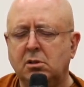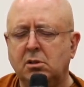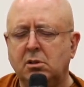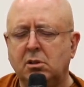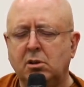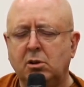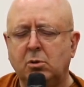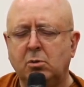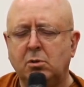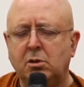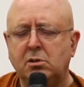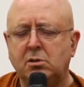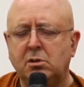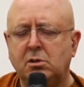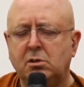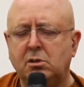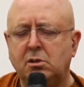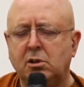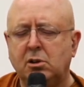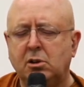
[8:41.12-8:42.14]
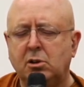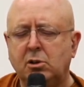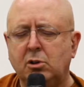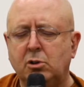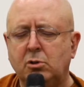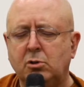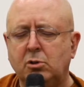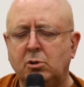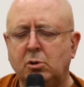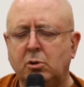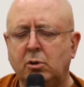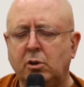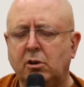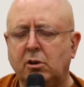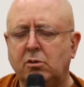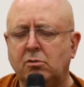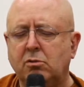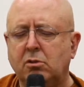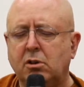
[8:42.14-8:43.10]
no one to tell you you're doing
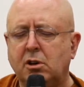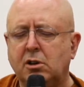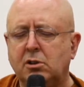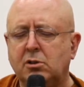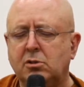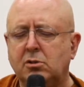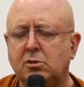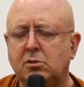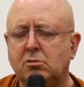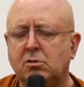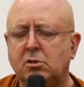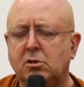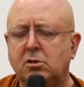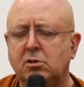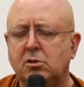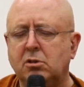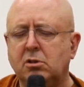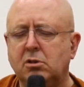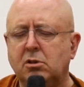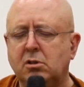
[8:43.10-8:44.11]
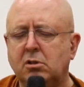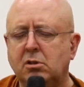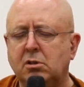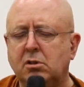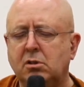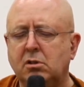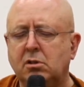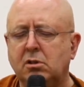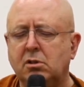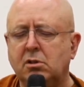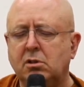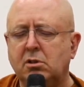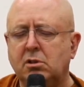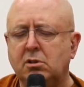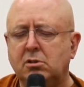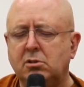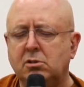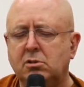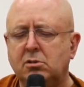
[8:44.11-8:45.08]
it right or wrong,
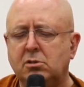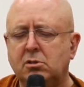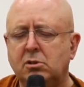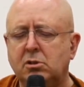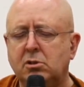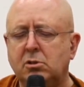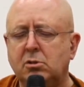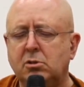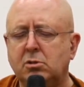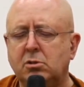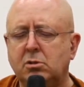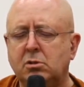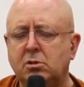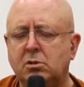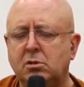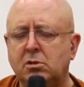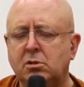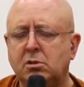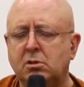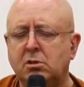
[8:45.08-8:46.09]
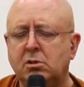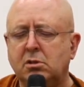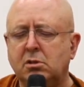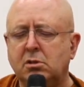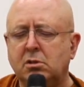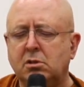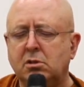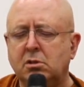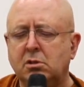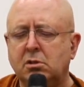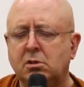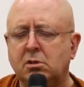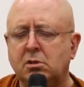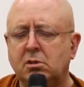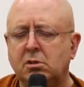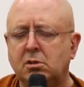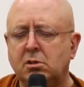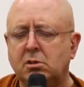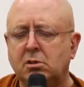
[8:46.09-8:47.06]
just you
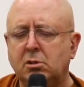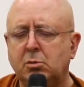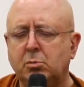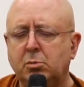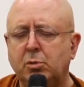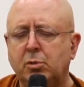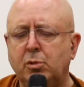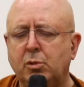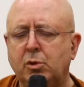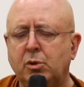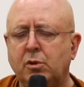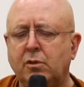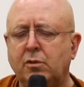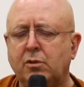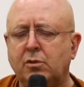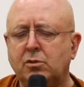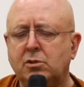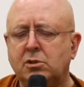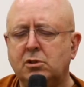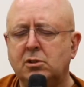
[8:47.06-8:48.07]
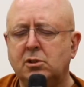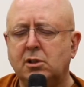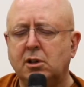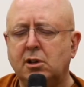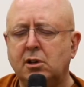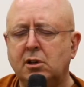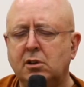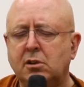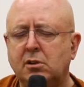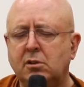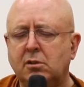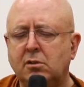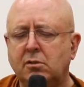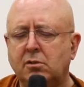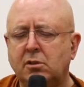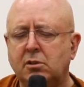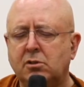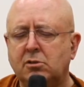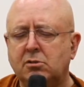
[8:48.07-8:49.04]
and the beautiful shade
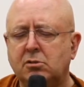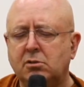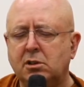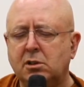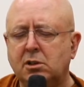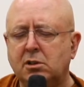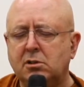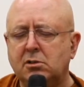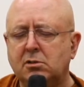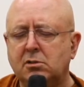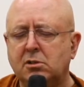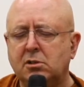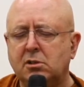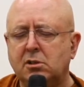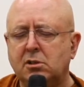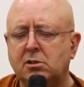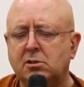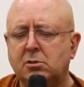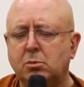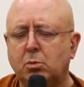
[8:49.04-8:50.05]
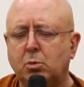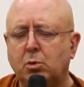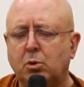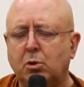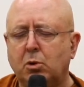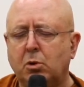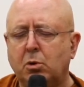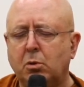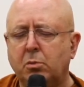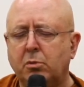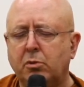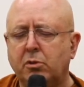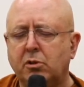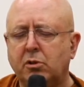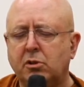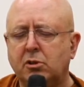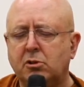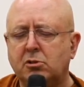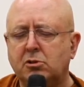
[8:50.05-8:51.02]
of the trees and the
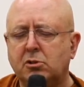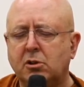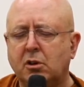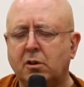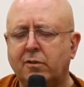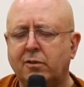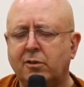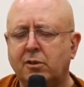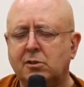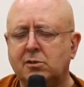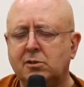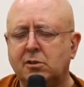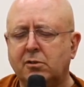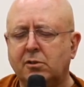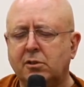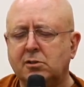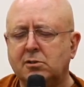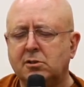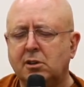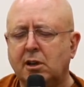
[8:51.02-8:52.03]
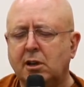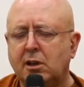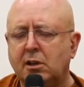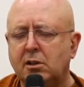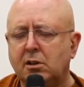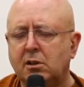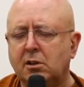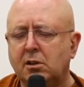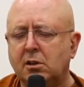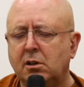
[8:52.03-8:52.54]
warmth and the softness of the sand